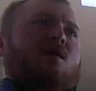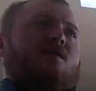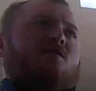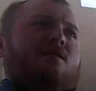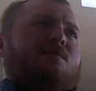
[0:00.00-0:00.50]

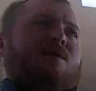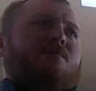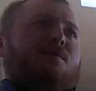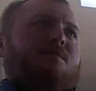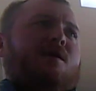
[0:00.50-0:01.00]
long thought to be
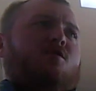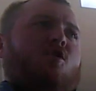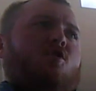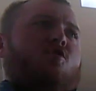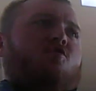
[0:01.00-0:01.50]
populated with
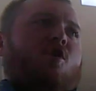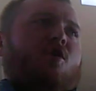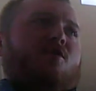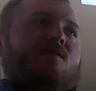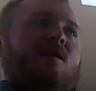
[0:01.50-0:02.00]
older
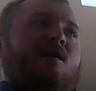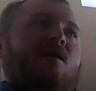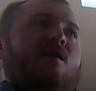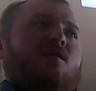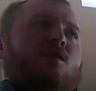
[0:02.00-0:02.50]
stars.
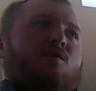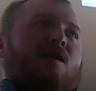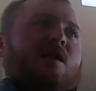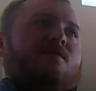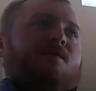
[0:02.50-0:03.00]
The
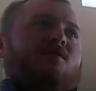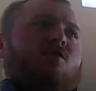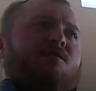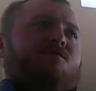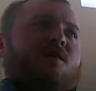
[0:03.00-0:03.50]
Rosetta
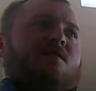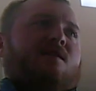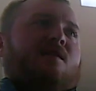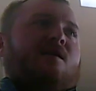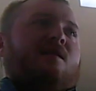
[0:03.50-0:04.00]
spacecraft has
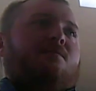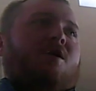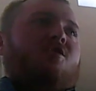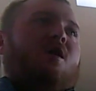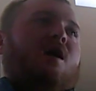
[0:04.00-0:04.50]
detected a
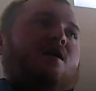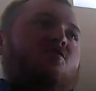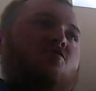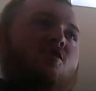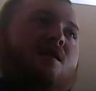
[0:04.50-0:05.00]
molecule of
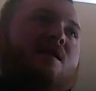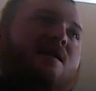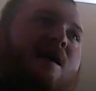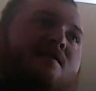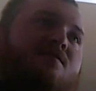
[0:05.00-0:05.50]
oxygen in the
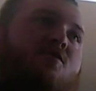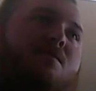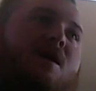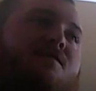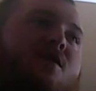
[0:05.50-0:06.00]
gas
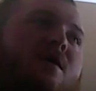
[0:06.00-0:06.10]
streaming off